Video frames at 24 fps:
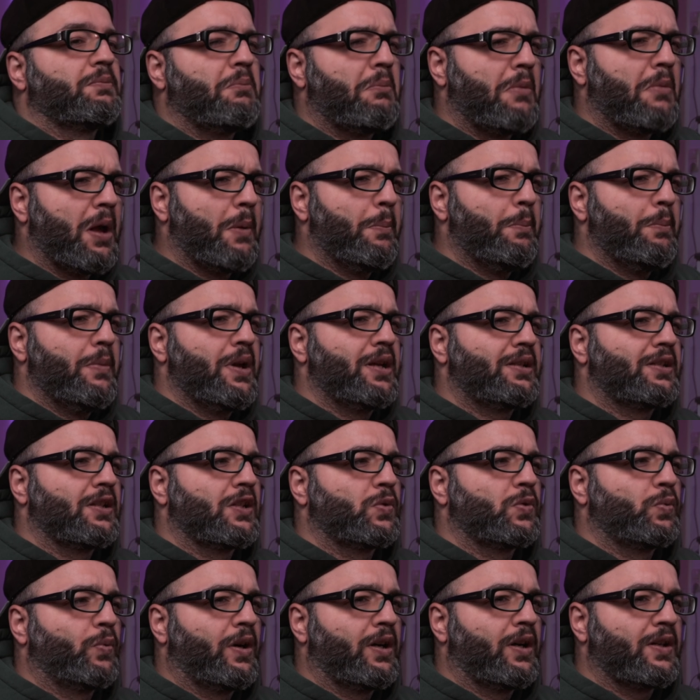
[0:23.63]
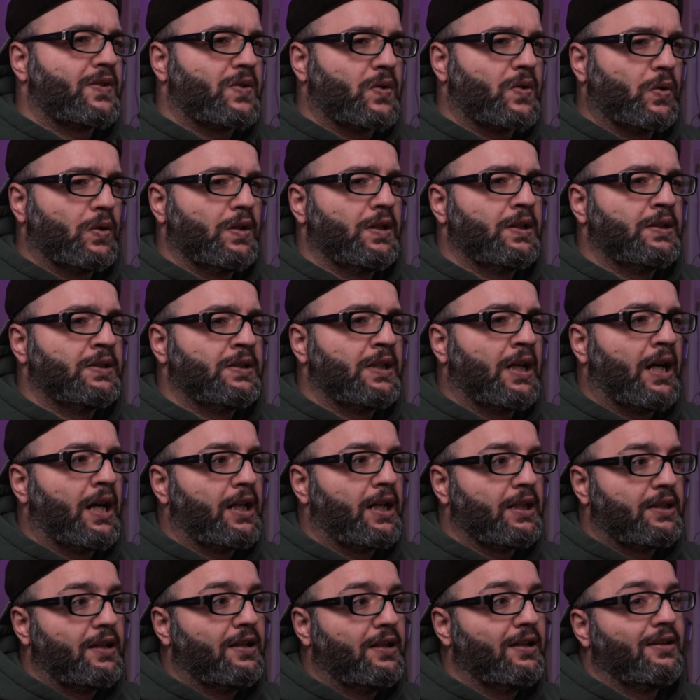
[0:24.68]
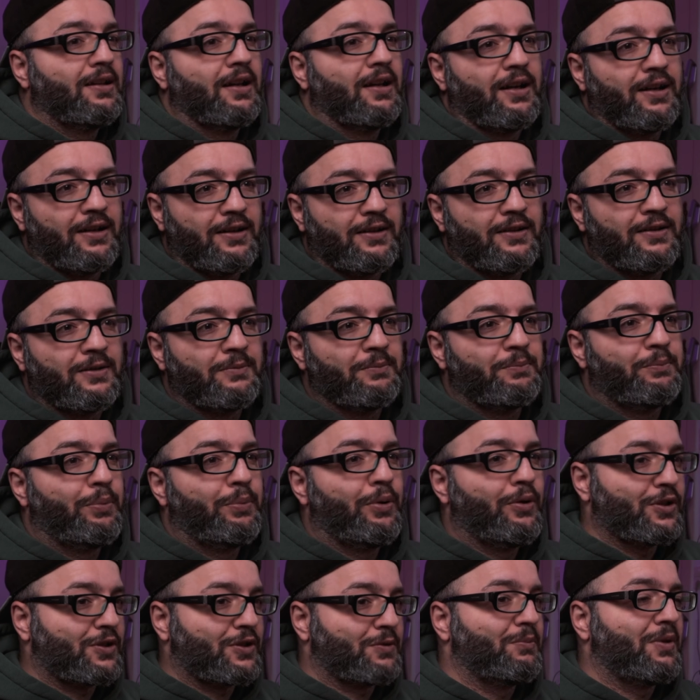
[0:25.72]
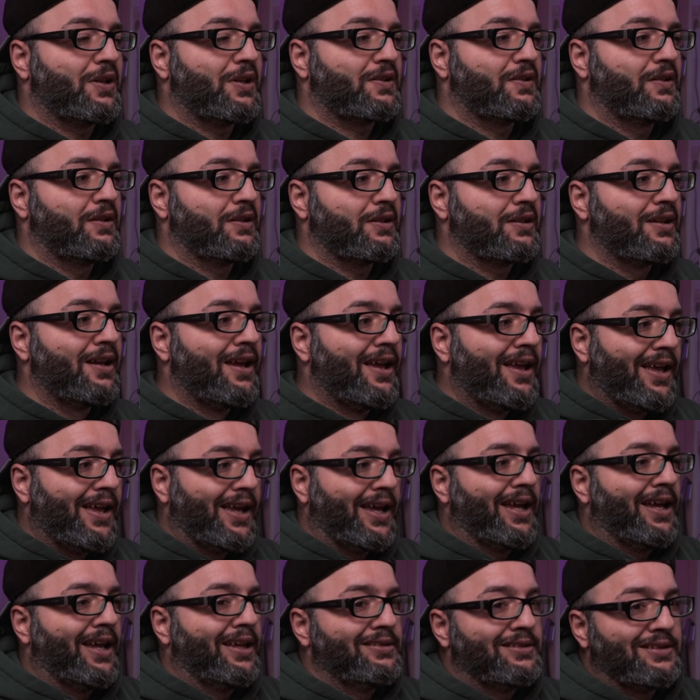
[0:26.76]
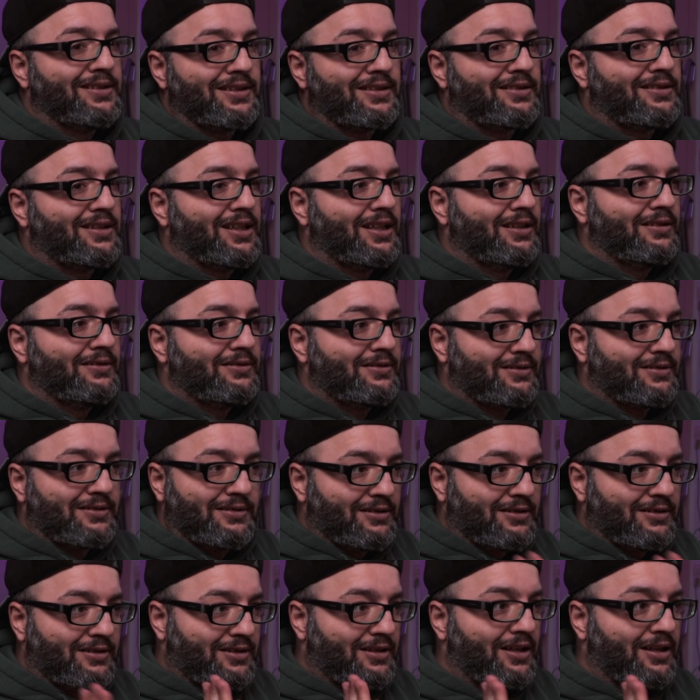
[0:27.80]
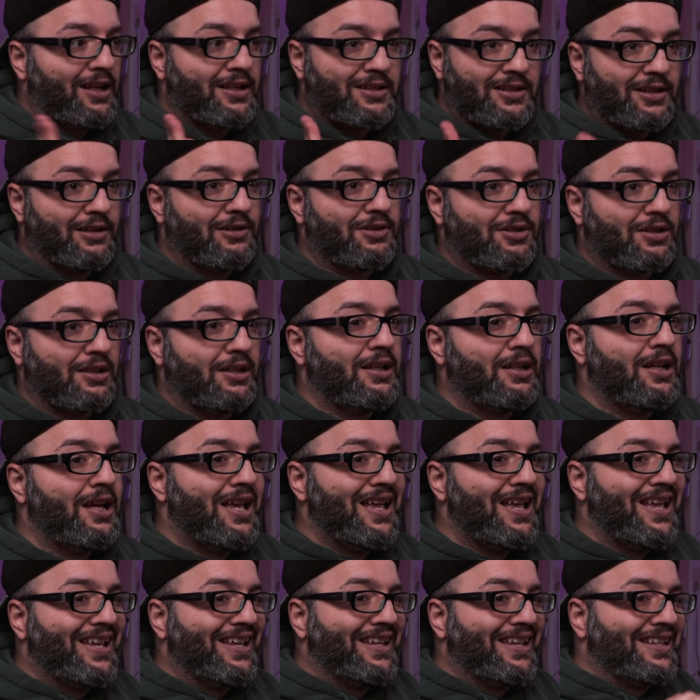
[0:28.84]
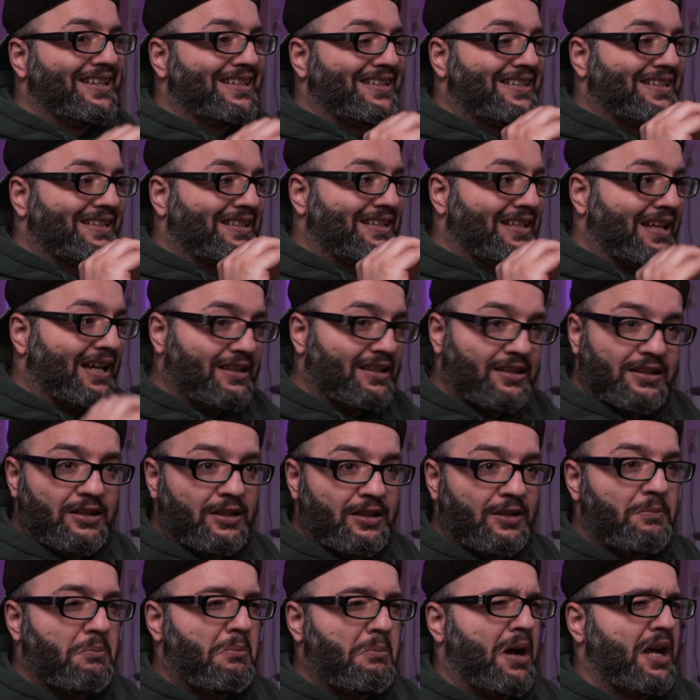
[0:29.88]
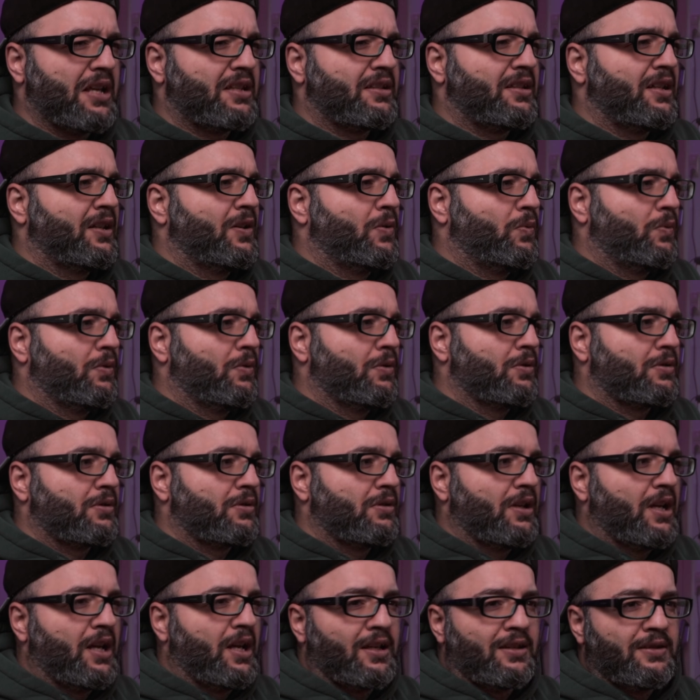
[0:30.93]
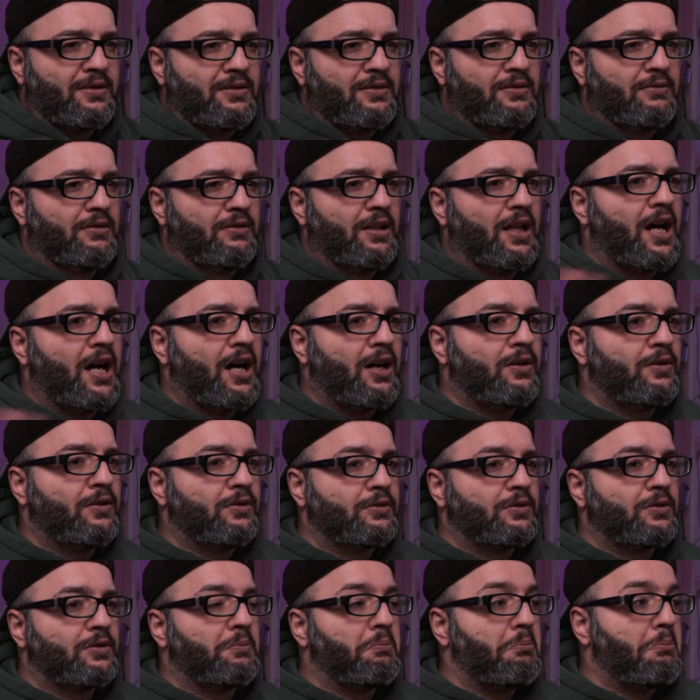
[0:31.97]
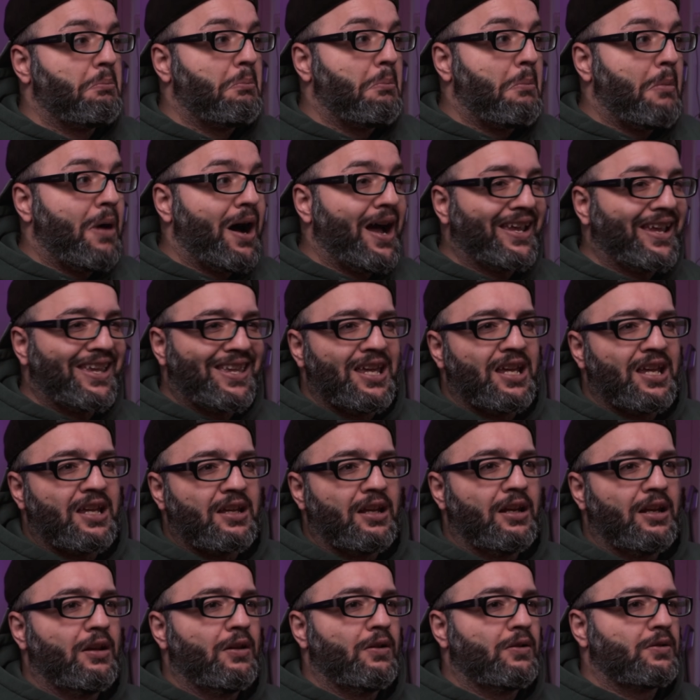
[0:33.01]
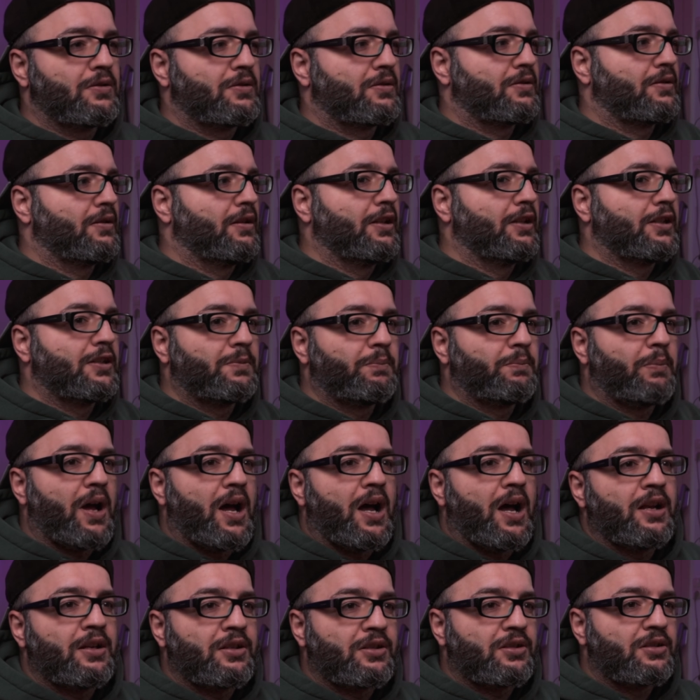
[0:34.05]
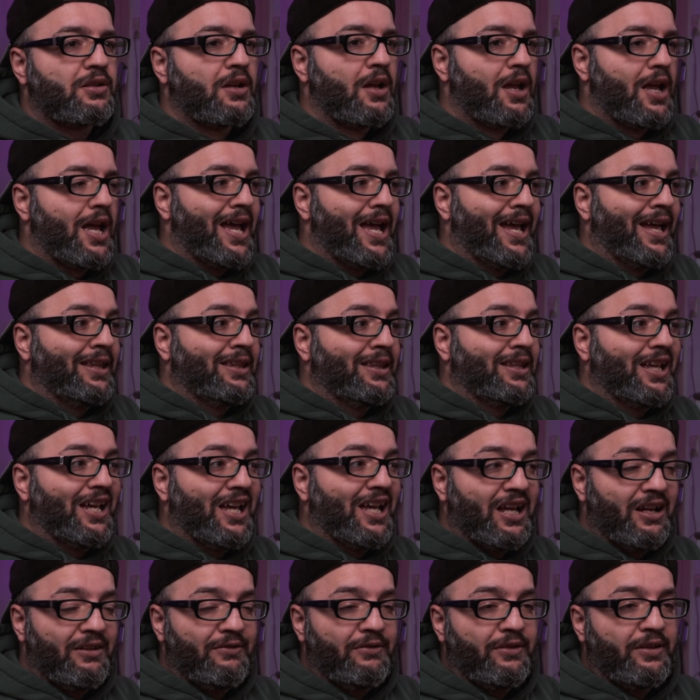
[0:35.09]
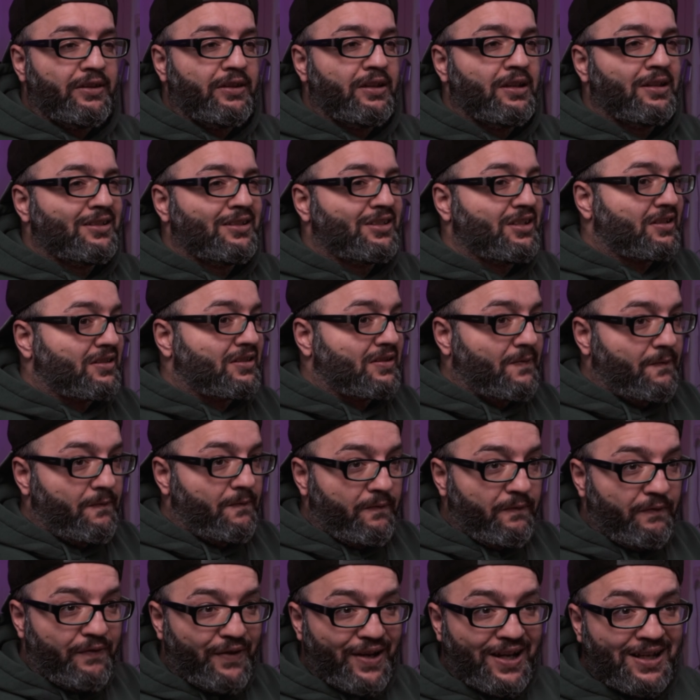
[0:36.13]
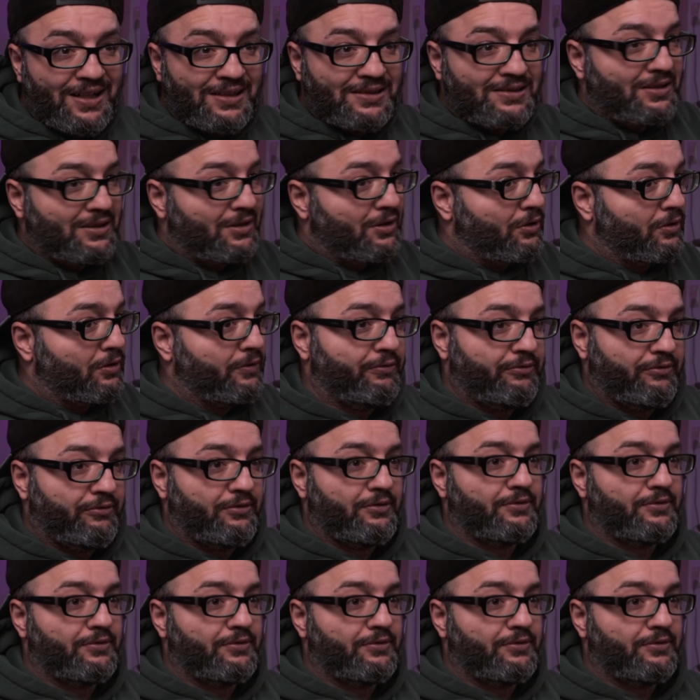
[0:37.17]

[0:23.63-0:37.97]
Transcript: my mixes were solid until I heard them post-mastering and seriously, suddenly my snare was like too loud, my kick lost its punch, and everything just fell off.